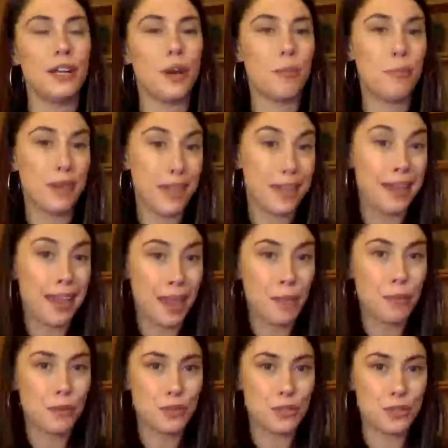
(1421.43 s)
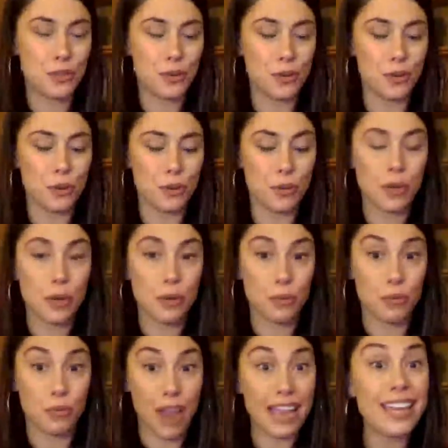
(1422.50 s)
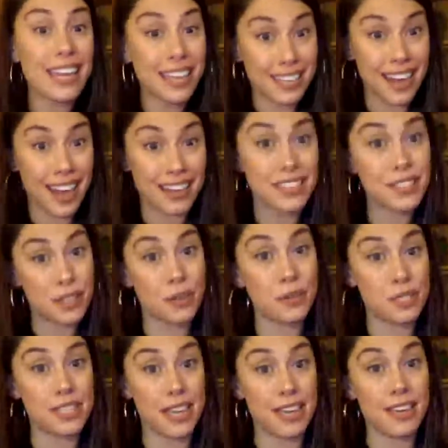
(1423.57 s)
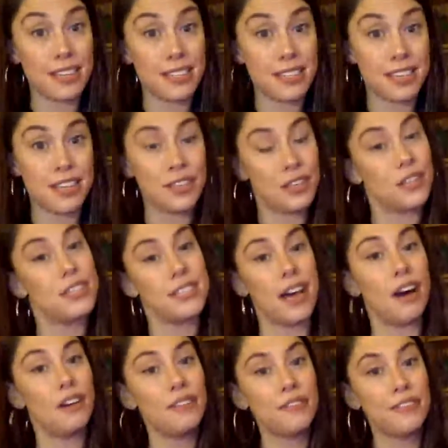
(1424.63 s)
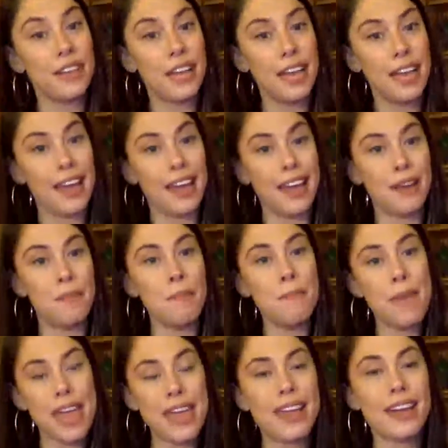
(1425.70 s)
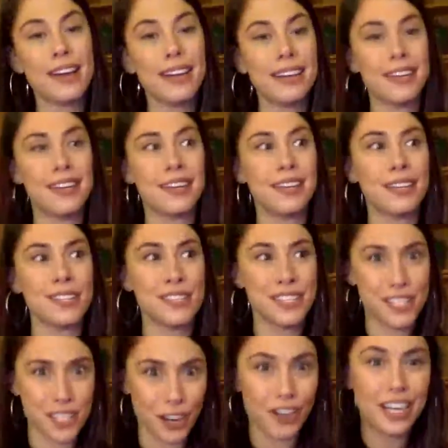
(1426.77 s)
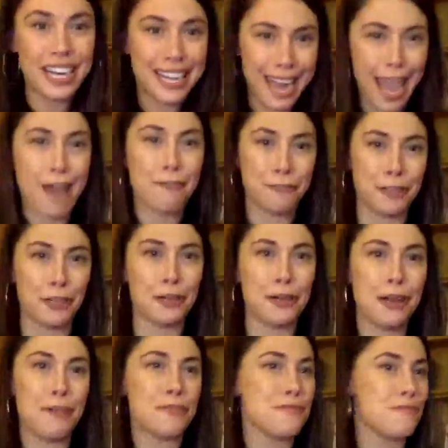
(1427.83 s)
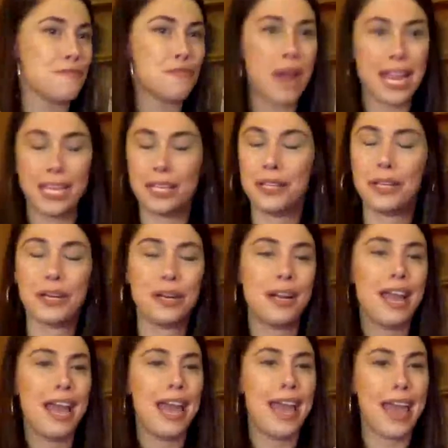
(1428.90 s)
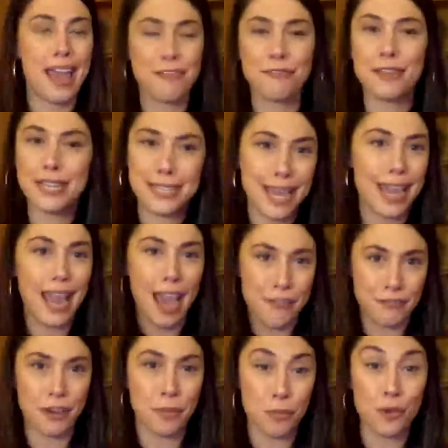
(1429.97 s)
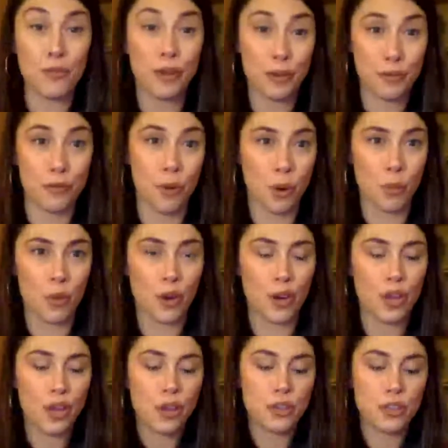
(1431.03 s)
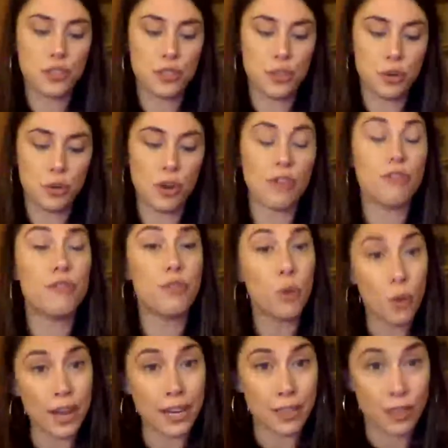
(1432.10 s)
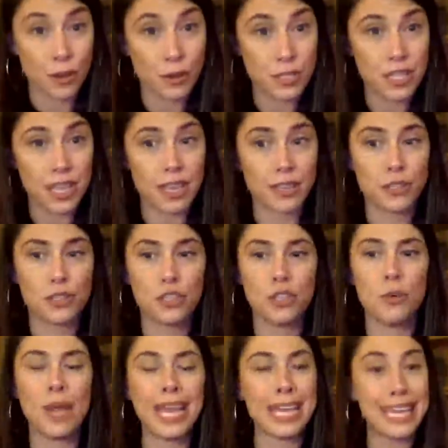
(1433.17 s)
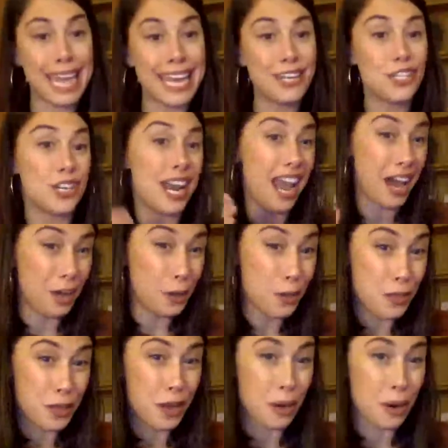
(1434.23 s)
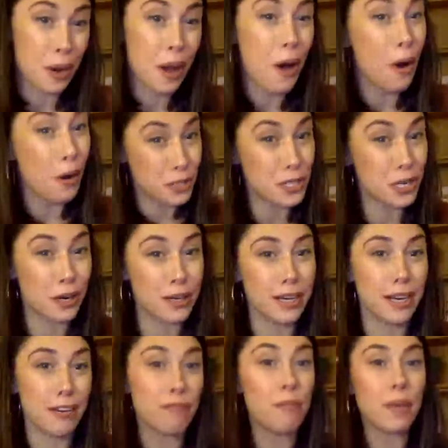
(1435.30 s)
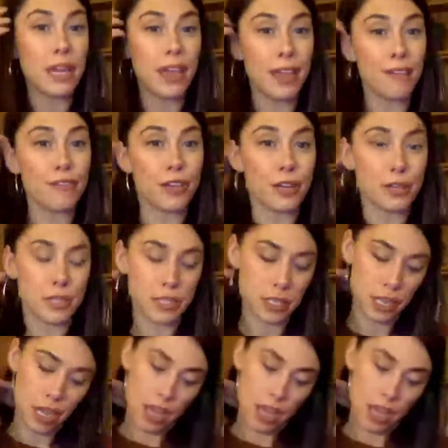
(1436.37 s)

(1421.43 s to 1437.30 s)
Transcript: being able to recognize those things in yourself and make a concerted effort, regular, everyday effort moving forward to avoid those things, to engage in healthier alternative behaviors.